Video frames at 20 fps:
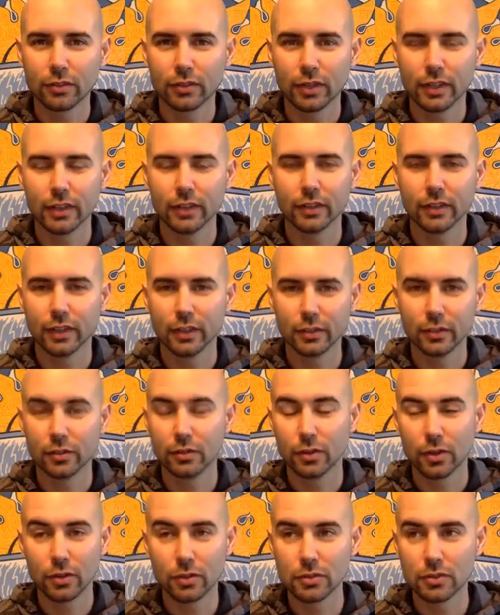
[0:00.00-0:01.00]
and who
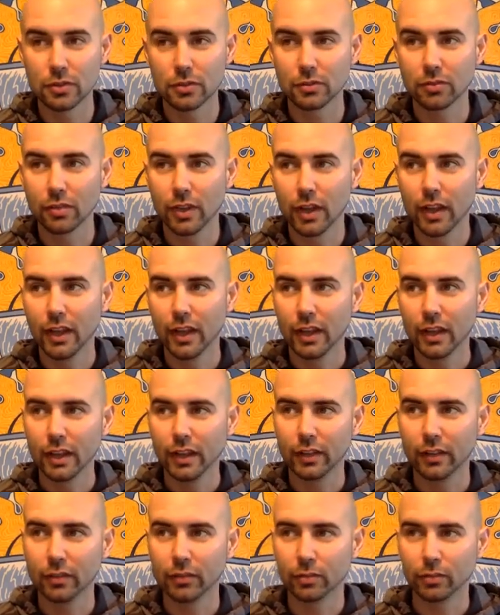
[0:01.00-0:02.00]
knows
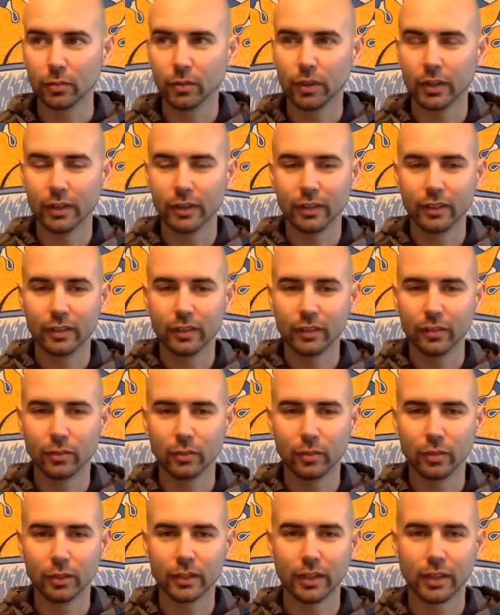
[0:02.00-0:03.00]
if what
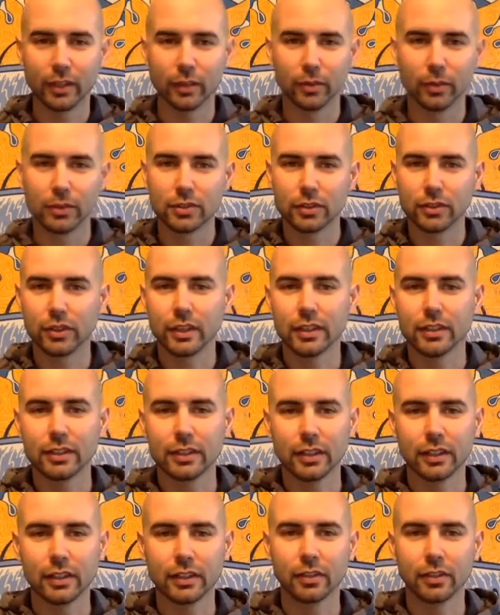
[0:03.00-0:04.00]
that original
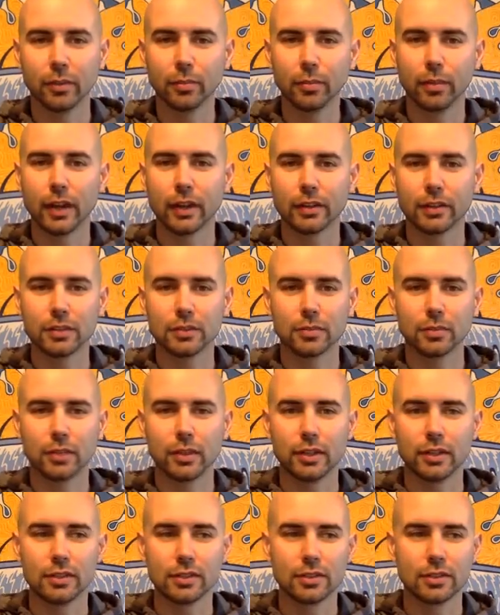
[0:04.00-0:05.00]
idea or practice
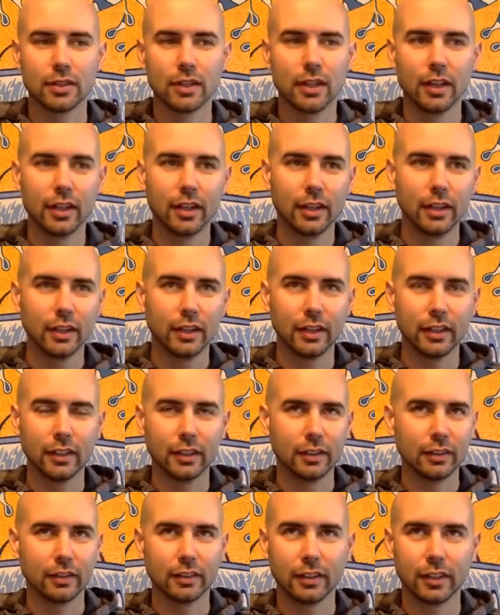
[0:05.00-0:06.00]
was
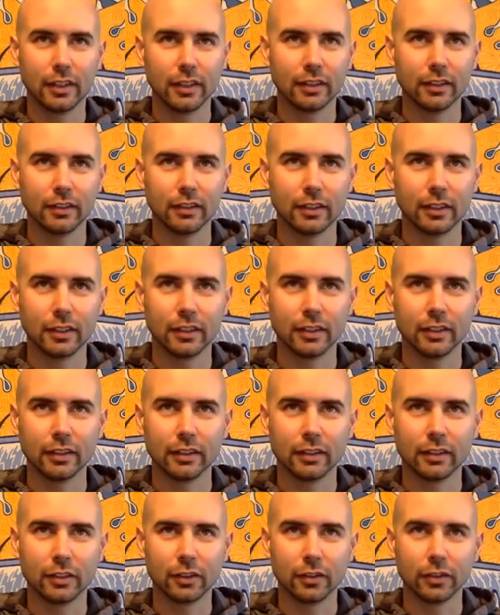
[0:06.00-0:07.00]
in the
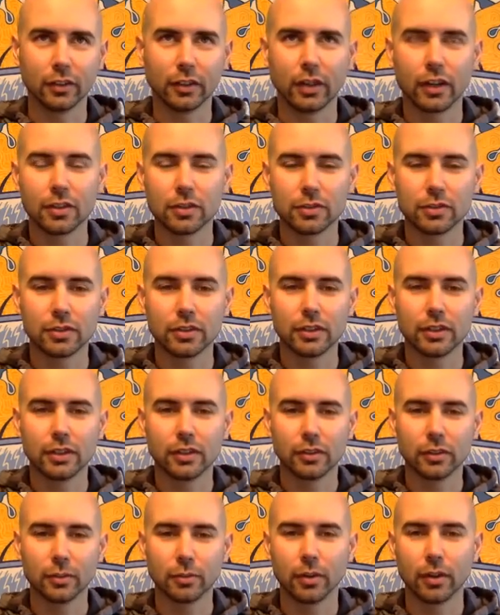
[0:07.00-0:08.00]
the country
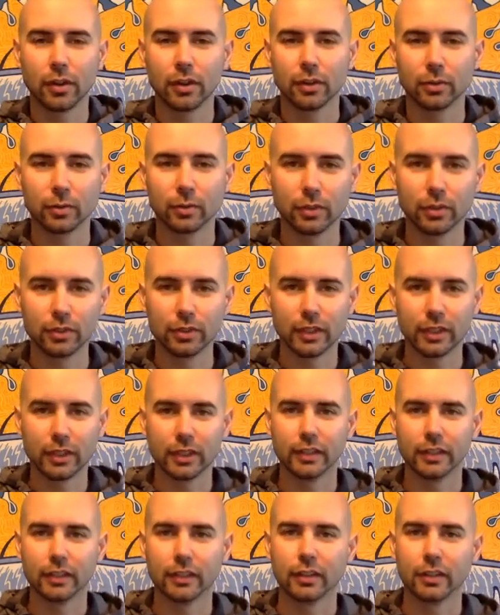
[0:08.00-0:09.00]
or the part of the world that
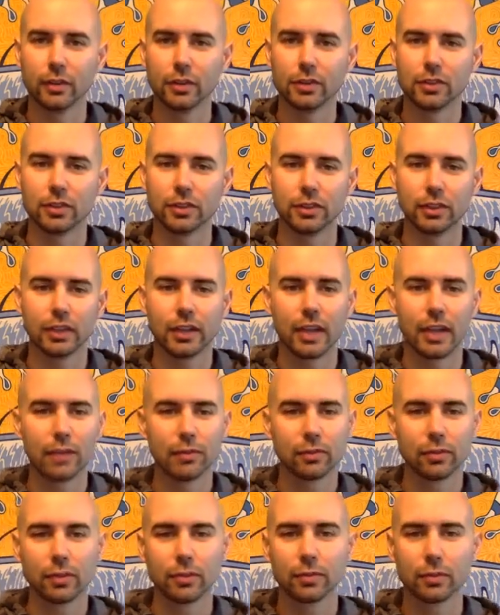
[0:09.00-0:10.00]
it originally came
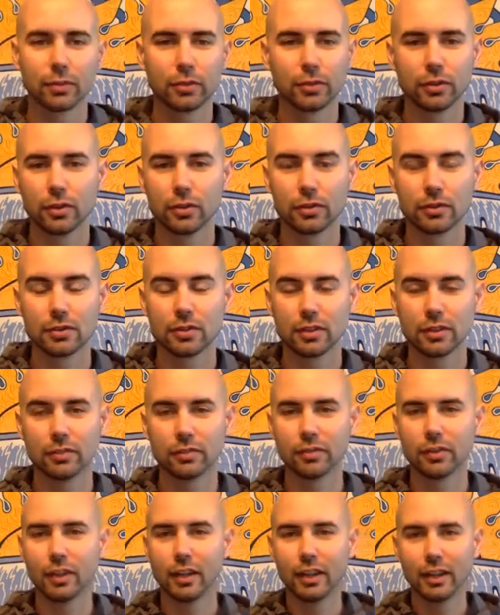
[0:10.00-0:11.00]
from. Who knows
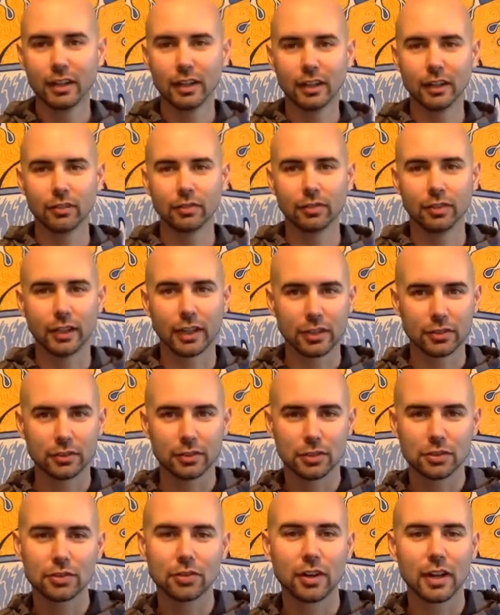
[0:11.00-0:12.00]
if it
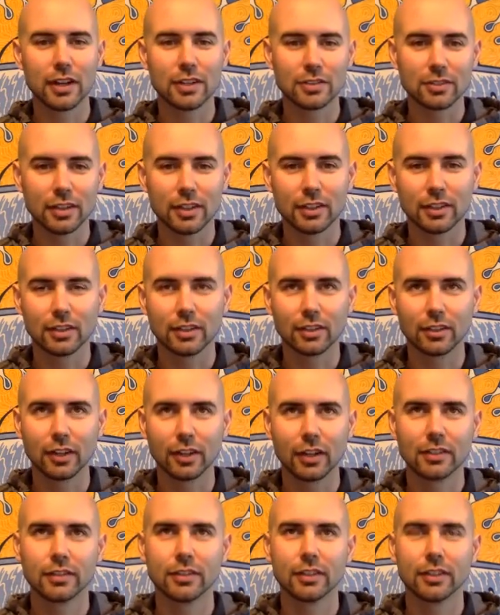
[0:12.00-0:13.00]
actually translated
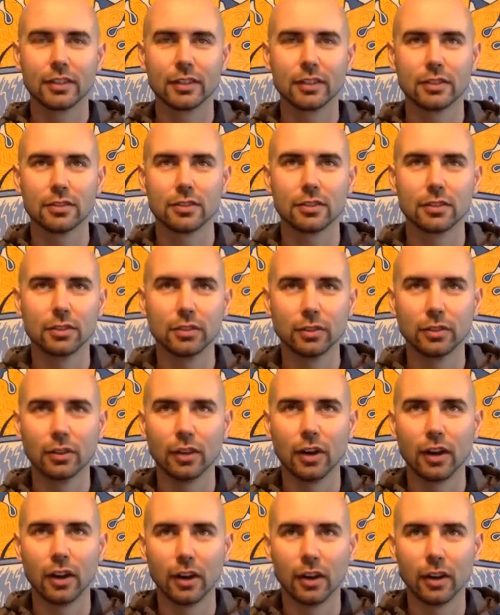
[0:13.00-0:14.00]
correctly into
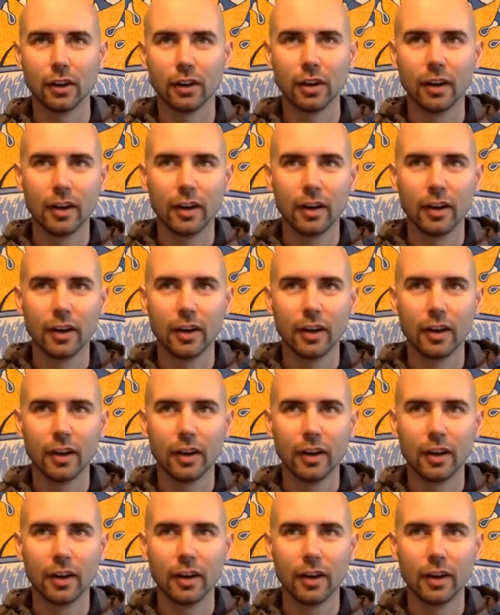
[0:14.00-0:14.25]
our